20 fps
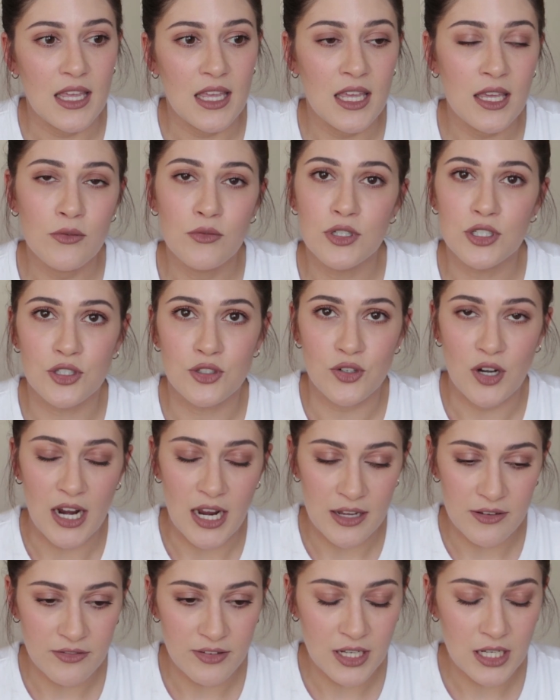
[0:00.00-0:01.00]
he was
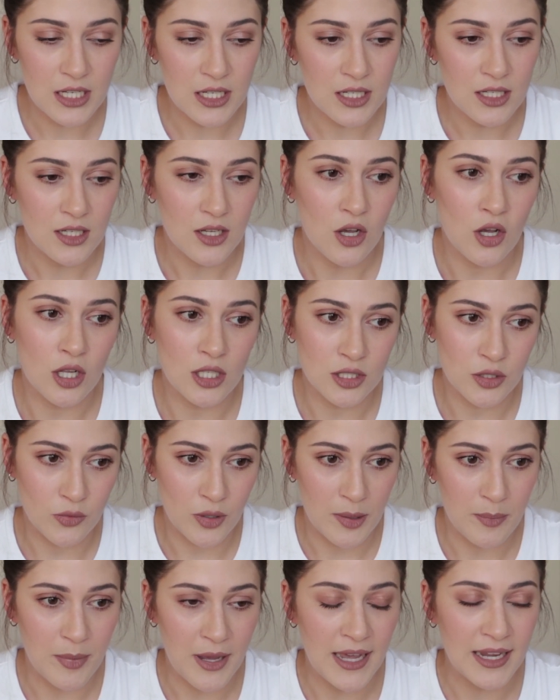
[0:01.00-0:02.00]
driving all the
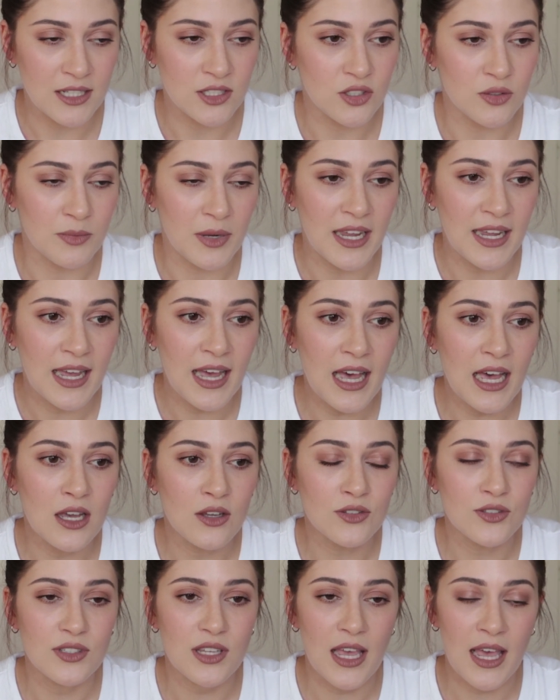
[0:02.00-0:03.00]
way back to my
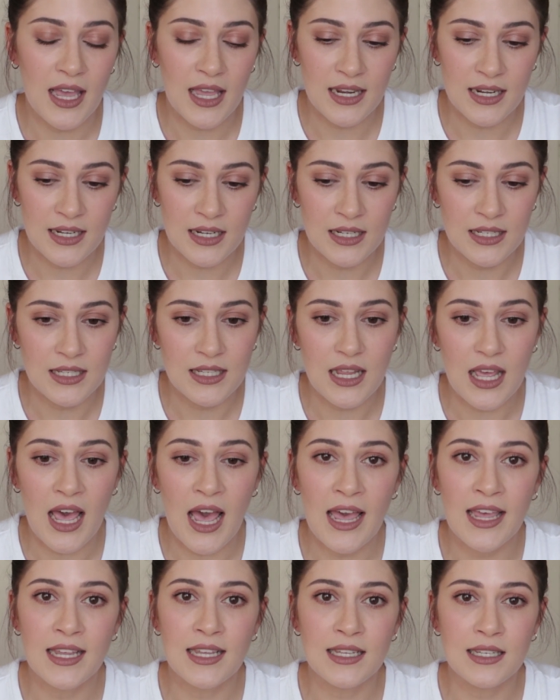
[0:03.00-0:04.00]
house, and
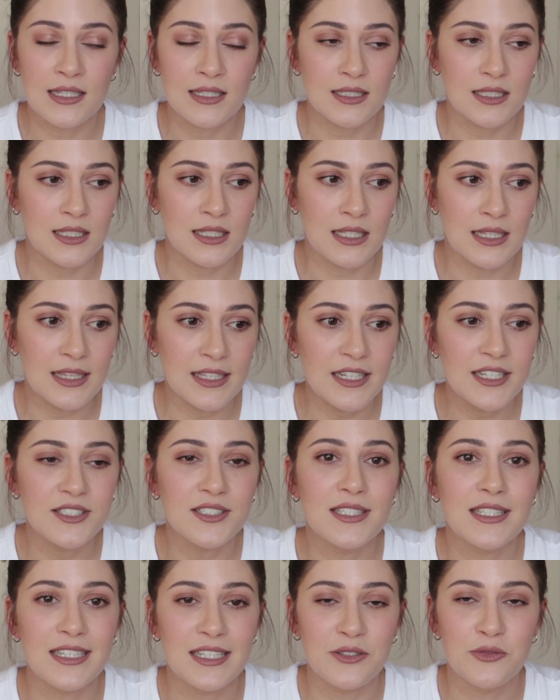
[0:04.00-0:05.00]
I
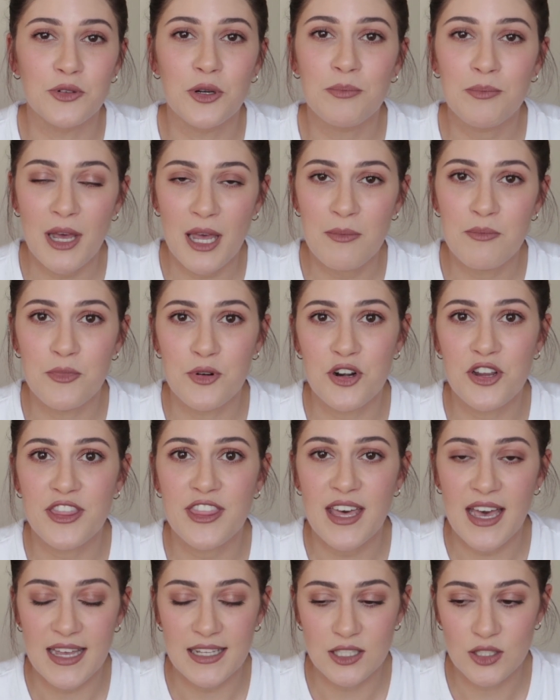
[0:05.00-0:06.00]
clearly remember
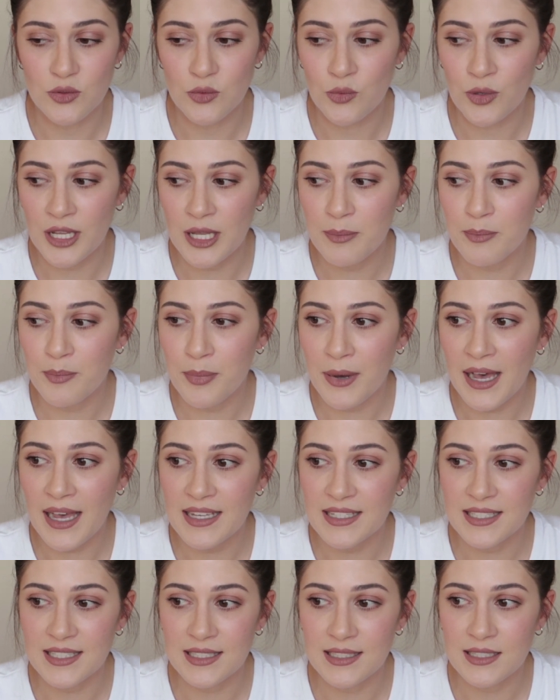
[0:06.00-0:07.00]
that we
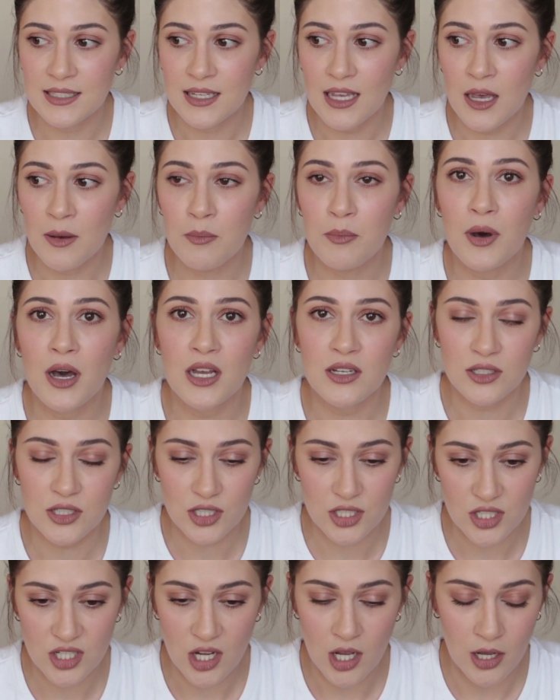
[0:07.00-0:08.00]
passed a
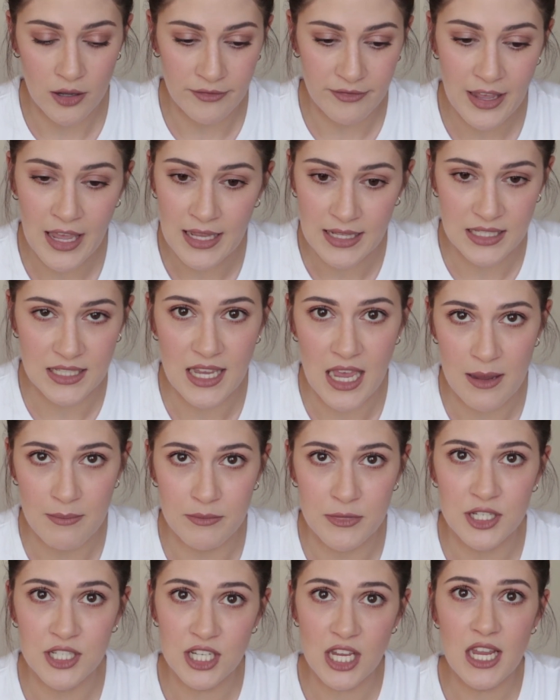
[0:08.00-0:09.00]
bunch of
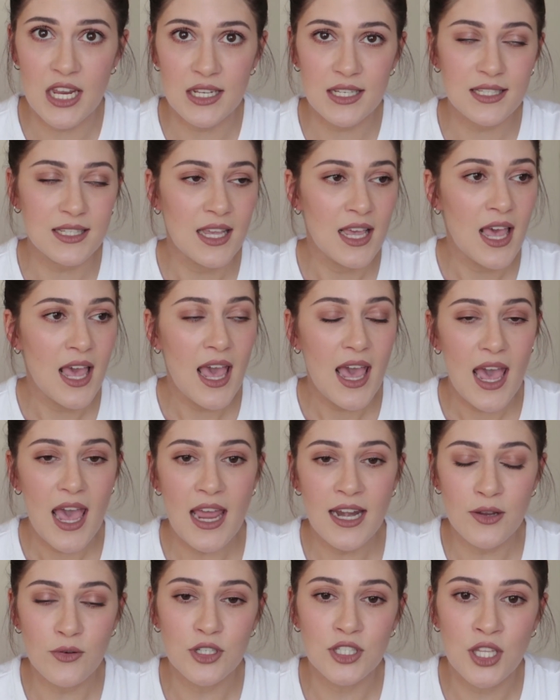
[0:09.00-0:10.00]
ATM machines
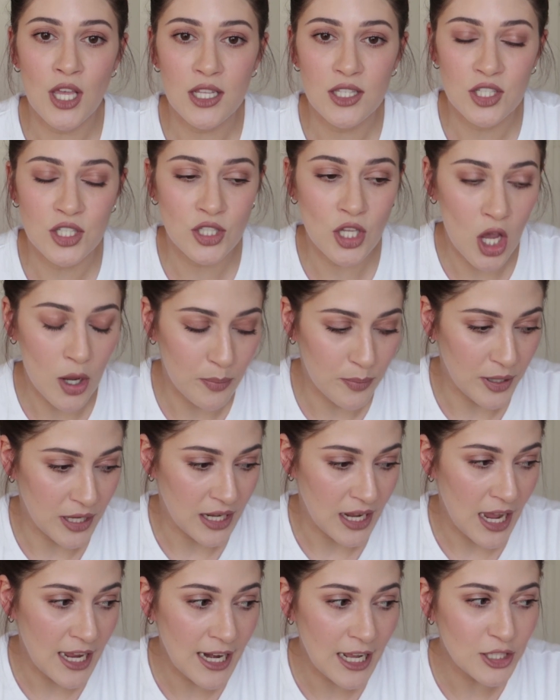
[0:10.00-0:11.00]
and he was not
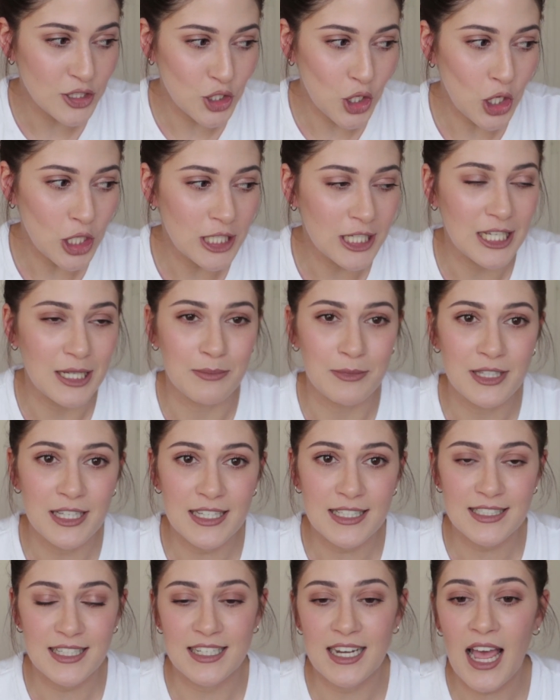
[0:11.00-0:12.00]
stopping. And I told him,
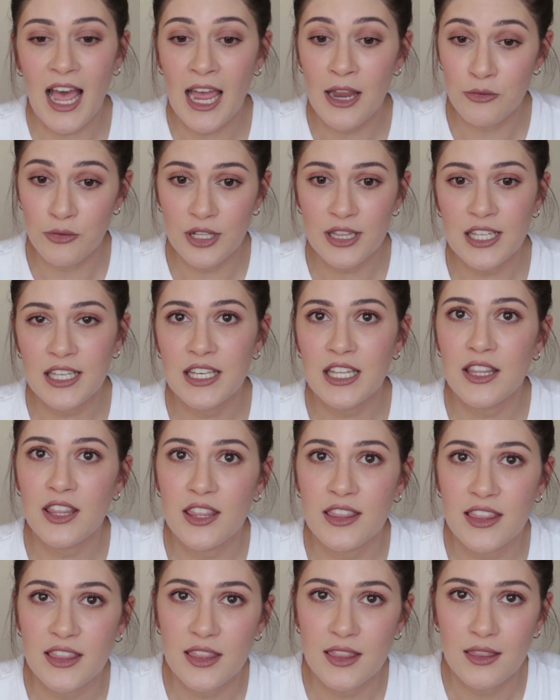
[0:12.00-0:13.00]
listen, I really
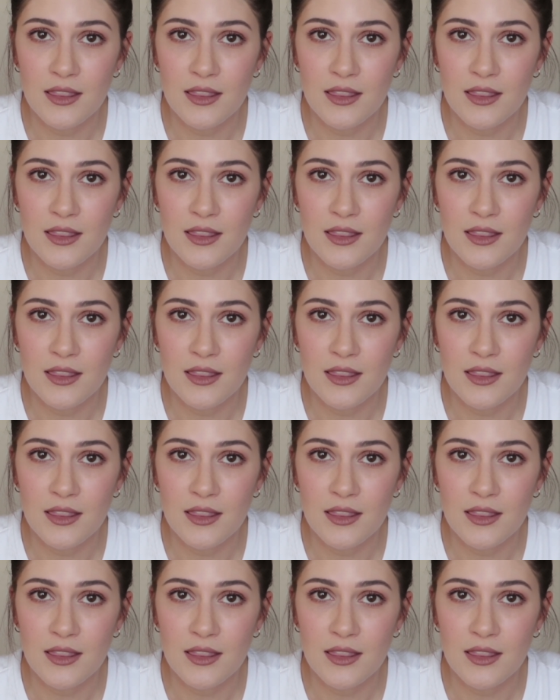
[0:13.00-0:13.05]
need